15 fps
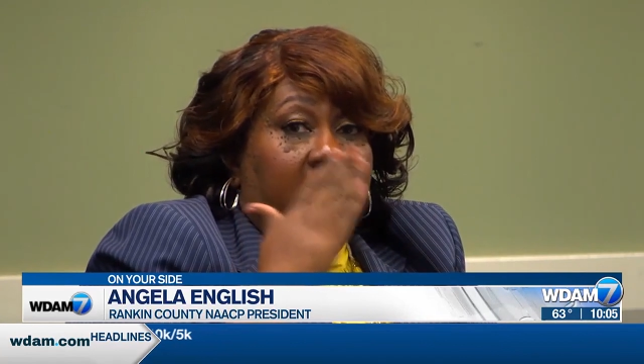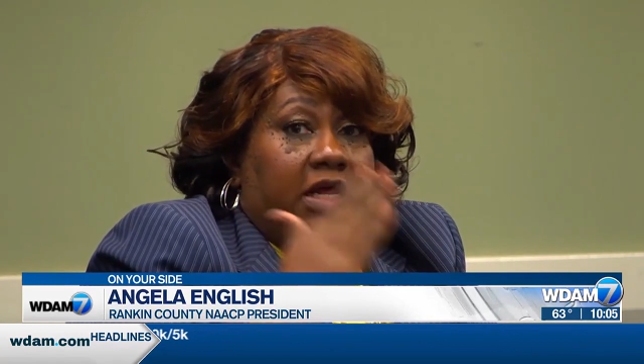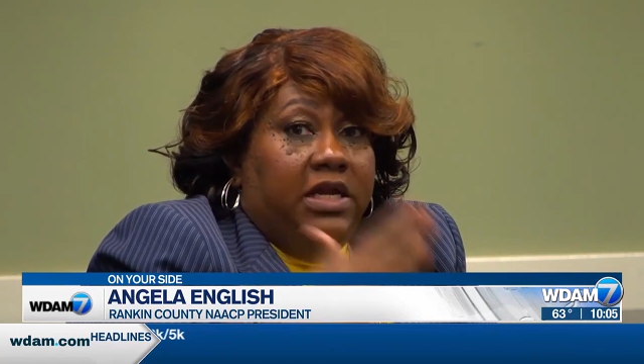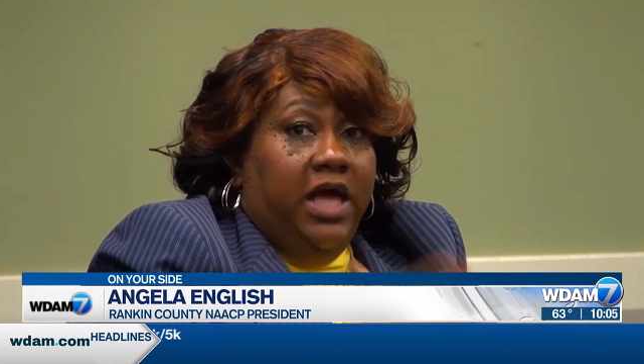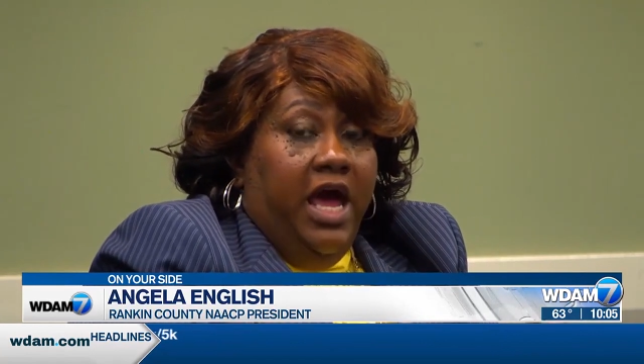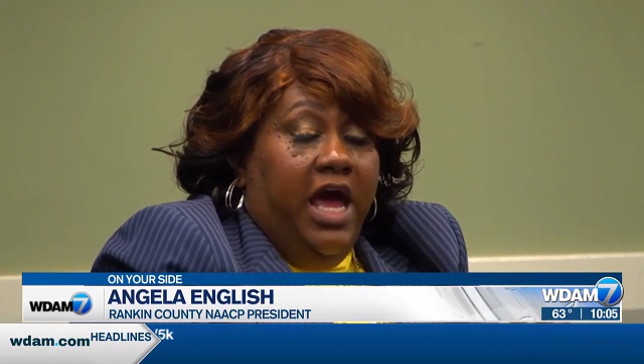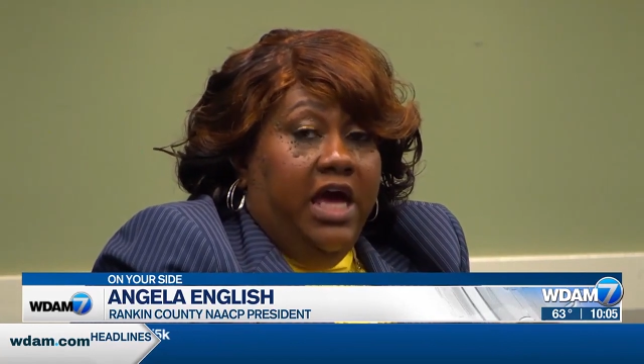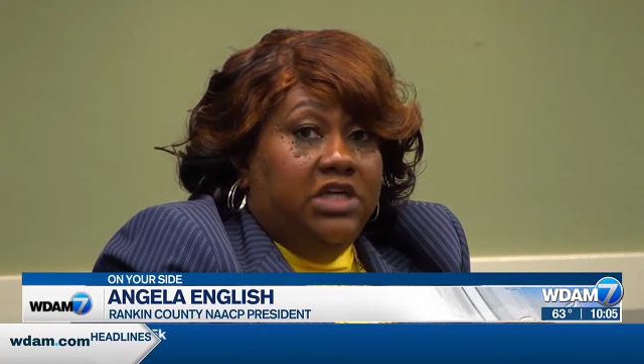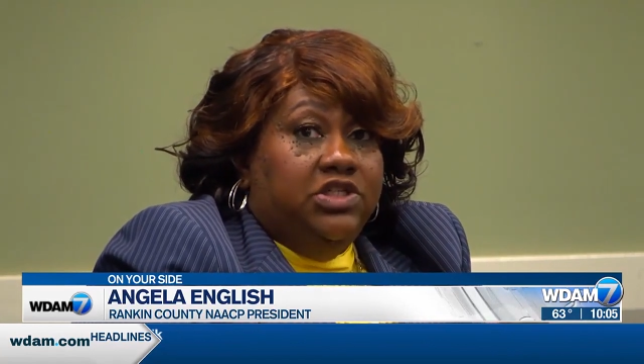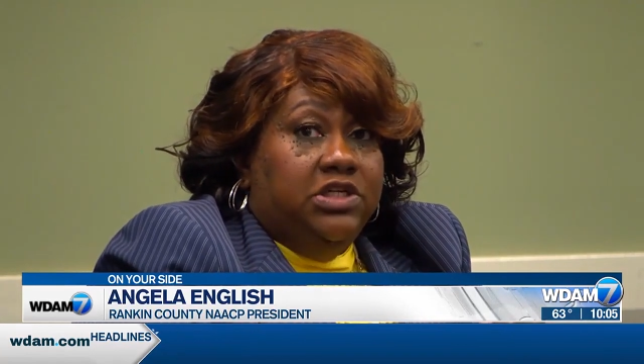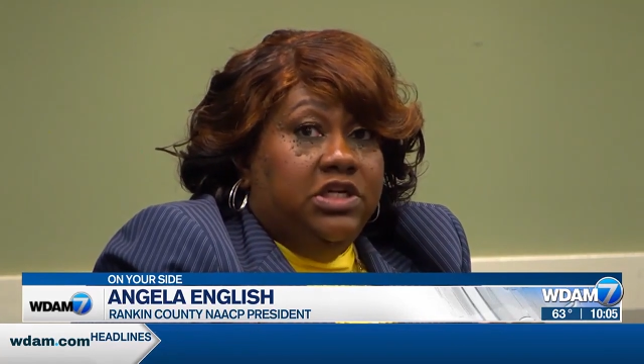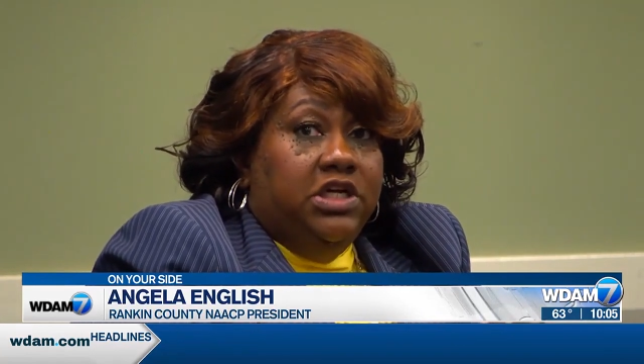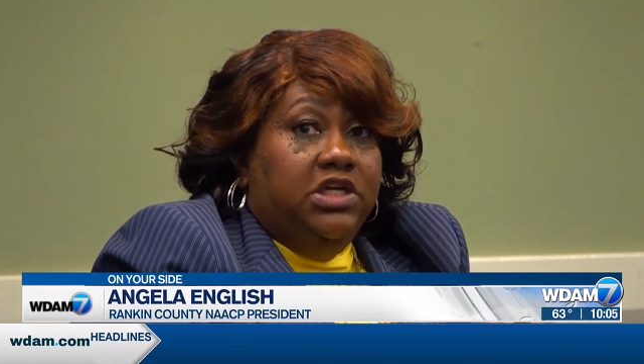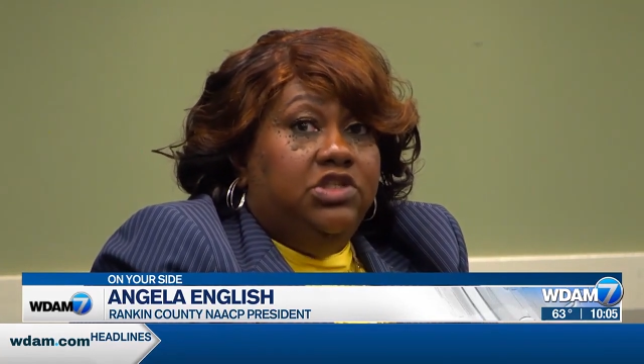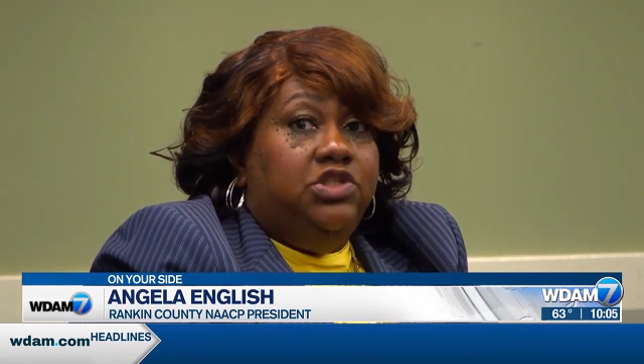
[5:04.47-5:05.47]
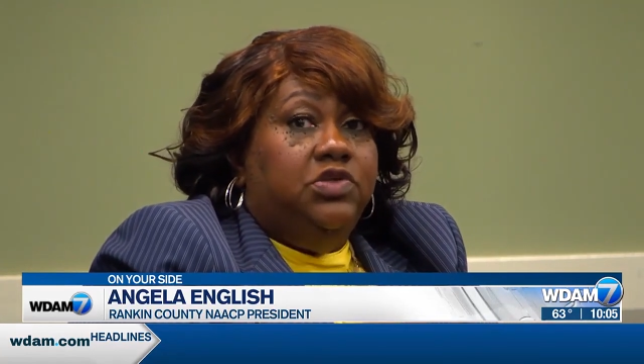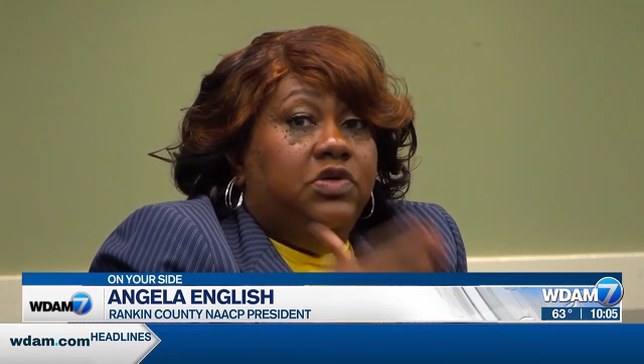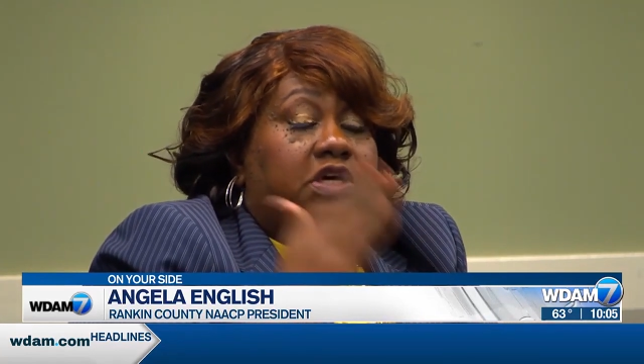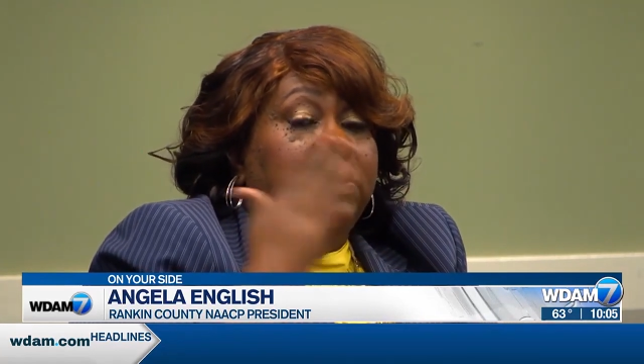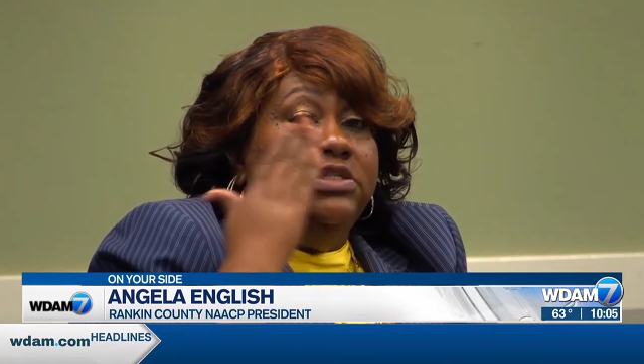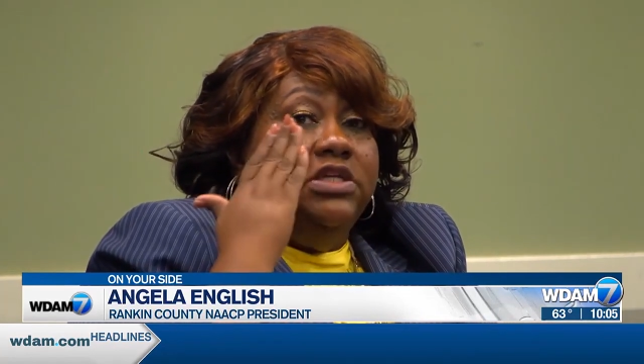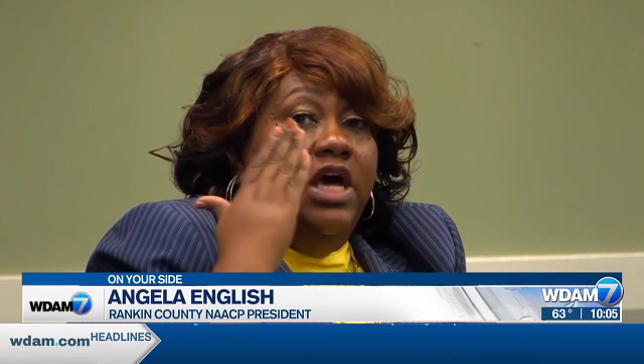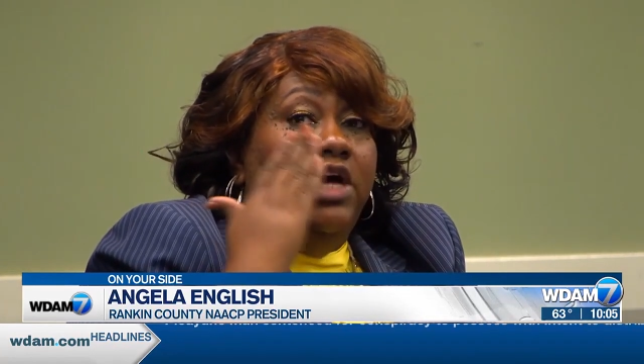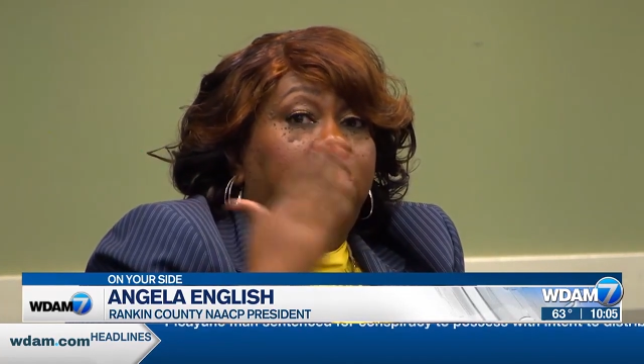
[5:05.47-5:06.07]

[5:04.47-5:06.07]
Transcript: an Asian issue, it's a